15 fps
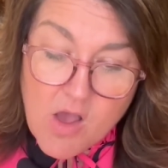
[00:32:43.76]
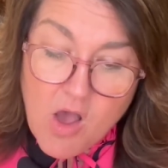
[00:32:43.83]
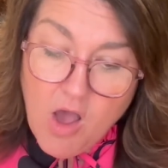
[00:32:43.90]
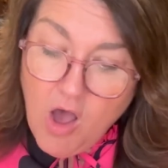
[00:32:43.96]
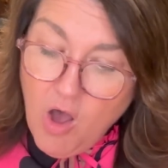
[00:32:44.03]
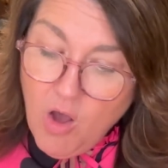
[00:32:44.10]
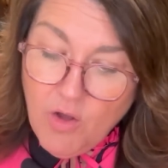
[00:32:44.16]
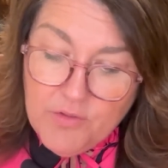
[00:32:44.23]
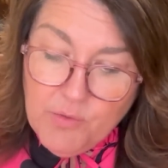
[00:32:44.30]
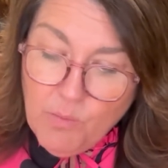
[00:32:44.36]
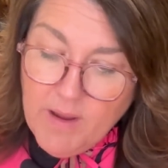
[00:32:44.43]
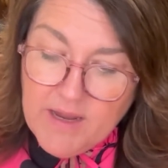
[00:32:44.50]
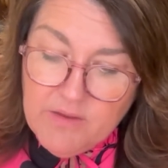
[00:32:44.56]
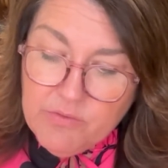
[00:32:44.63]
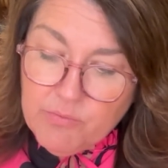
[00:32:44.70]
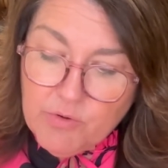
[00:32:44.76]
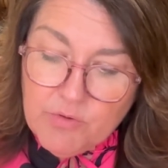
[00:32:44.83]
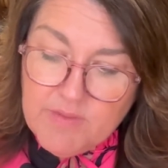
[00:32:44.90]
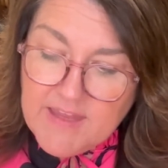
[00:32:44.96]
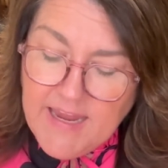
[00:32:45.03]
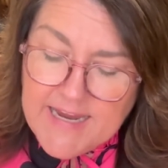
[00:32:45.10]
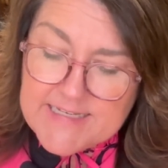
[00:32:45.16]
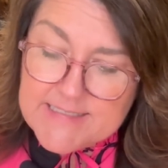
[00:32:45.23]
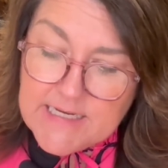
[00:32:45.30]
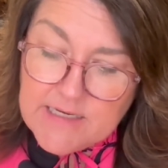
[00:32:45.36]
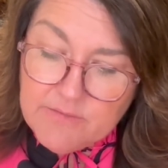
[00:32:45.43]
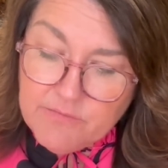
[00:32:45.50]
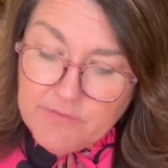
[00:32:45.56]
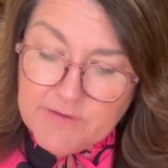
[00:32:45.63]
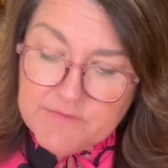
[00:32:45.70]
All the way through the
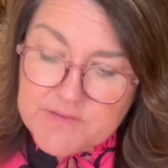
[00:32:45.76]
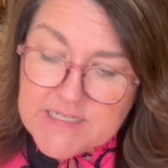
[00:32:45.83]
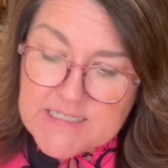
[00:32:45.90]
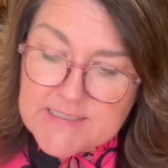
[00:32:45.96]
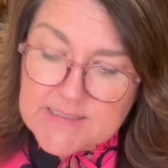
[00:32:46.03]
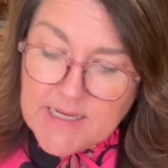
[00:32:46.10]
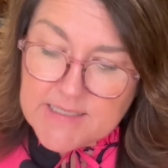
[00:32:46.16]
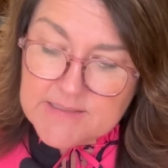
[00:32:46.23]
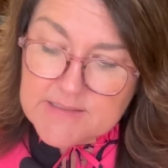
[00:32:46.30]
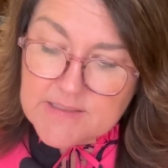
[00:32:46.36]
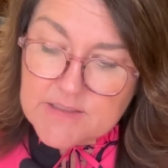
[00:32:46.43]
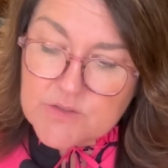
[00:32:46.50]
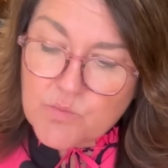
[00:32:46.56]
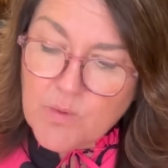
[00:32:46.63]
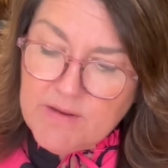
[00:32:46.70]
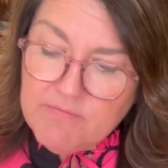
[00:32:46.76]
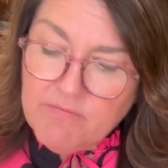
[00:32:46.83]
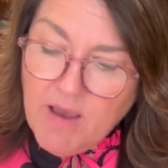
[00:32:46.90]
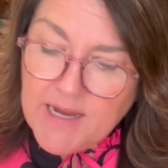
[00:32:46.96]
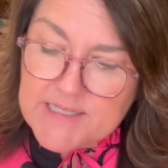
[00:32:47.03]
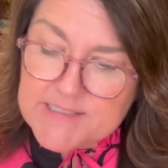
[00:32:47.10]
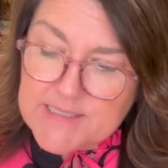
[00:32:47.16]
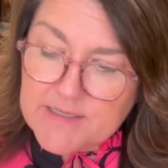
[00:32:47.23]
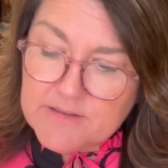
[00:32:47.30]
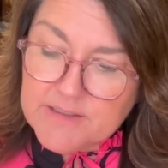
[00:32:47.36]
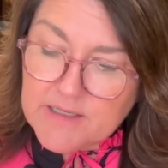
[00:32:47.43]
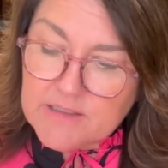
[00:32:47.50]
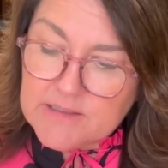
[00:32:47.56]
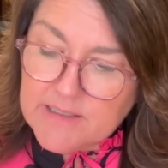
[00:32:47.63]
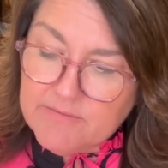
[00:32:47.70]
1850 census, we find
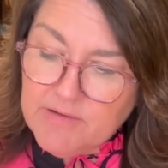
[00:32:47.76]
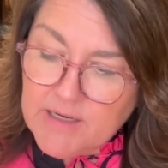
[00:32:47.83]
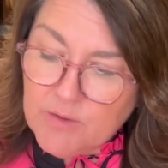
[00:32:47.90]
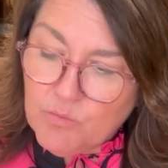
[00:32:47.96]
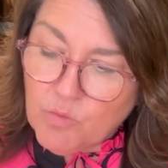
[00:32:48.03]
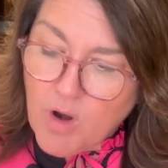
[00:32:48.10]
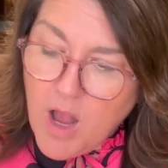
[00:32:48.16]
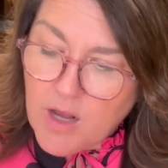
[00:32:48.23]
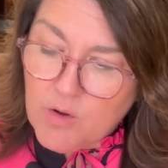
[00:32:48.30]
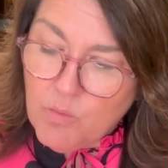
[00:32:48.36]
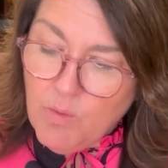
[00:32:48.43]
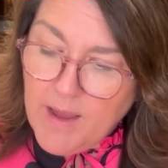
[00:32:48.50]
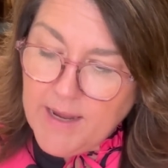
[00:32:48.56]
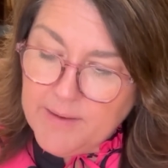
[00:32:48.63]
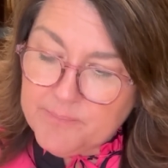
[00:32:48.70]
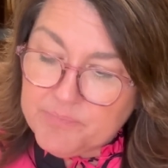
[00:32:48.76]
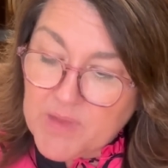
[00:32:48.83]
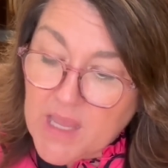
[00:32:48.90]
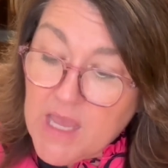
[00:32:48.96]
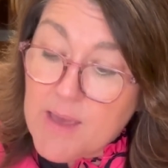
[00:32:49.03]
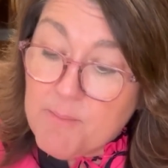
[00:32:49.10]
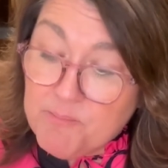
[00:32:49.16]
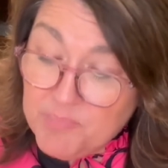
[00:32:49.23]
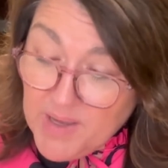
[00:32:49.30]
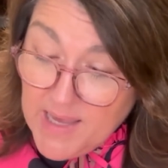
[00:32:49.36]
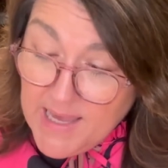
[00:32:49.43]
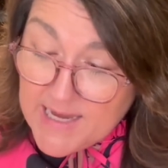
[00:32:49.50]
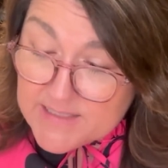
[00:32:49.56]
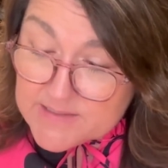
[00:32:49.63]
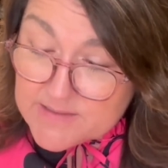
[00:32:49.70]
Delia living in Rockaway,
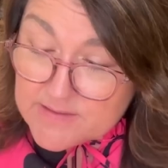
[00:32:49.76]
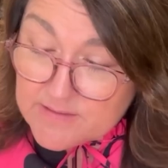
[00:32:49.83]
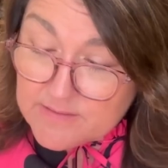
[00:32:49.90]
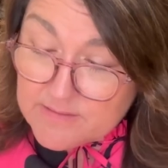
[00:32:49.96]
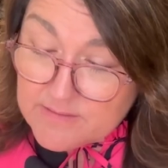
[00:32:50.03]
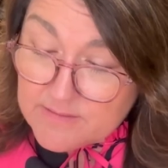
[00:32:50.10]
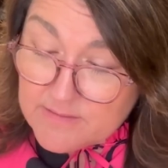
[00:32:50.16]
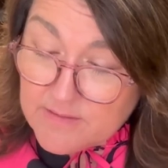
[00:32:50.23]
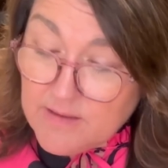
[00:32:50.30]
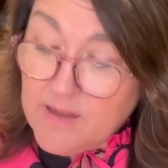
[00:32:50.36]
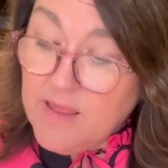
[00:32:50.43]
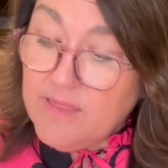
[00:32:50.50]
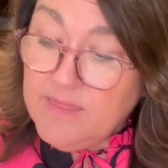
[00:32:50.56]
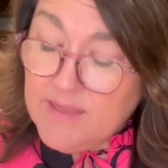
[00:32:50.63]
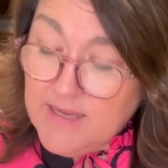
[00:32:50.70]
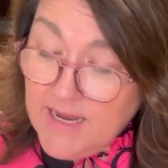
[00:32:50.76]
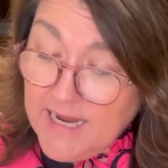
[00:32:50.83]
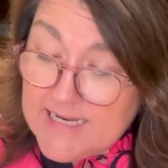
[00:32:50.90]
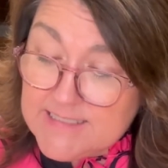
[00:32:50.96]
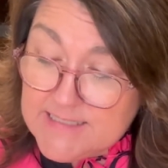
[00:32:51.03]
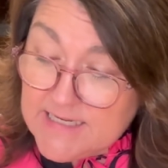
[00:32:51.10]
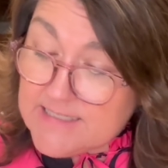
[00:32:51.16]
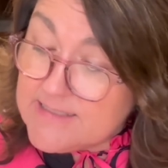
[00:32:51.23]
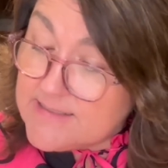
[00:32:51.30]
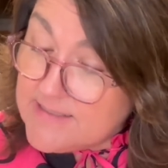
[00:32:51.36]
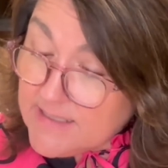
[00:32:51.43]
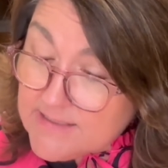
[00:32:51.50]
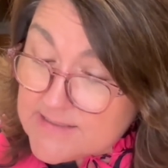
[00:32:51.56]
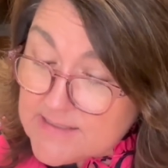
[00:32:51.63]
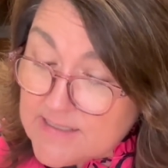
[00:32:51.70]
but the
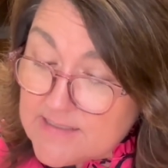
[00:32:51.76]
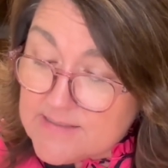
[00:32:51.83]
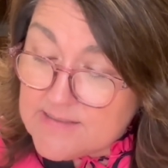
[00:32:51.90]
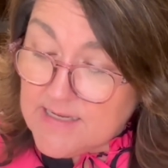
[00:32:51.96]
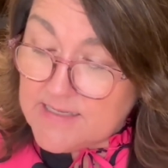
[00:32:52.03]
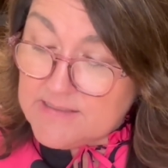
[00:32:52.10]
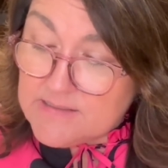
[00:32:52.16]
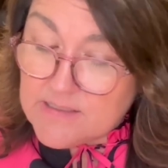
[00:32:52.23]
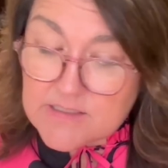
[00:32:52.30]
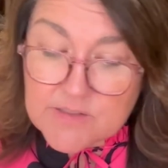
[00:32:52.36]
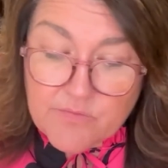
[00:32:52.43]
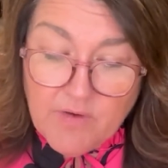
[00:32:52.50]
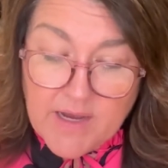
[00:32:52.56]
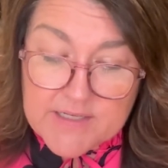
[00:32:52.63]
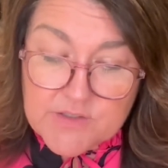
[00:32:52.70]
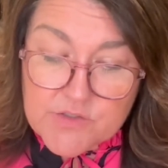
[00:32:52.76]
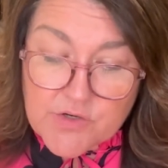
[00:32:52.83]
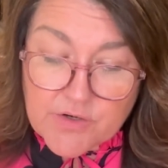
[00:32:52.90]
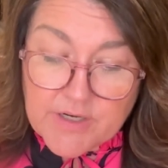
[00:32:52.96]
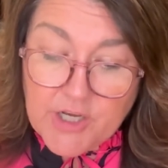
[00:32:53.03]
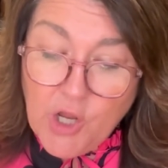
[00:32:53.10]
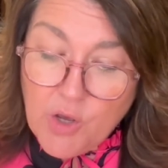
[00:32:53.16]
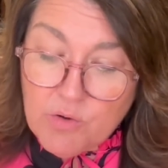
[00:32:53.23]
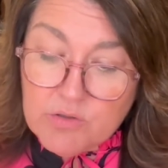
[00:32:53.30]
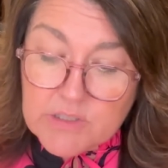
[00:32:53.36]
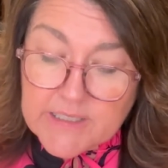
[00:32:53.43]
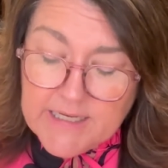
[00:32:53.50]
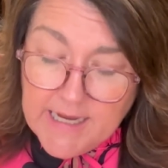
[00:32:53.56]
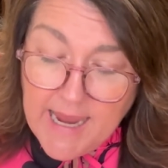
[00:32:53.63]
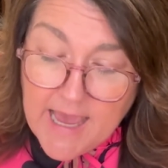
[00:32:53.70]
1860 census finds her in
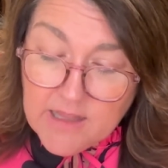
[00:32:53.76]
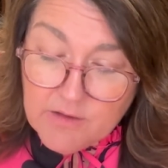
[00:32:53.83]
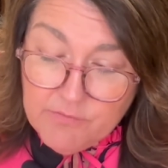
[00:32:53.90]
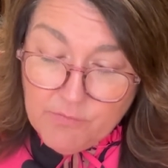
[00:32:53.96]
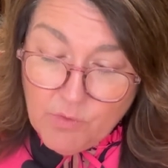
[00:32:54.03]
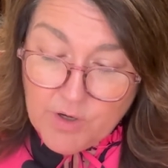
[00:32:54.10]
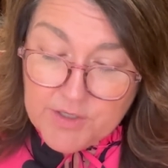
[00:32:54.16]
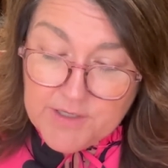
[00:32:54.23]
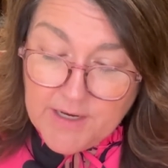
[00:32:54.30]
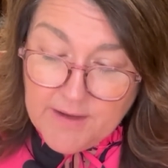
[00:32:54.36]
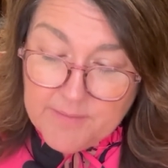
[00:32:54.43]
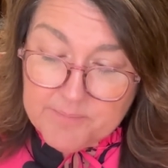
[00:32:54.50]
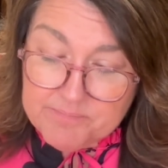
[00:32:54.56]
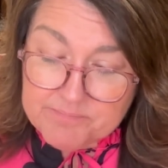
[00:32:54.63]
Oakland, California.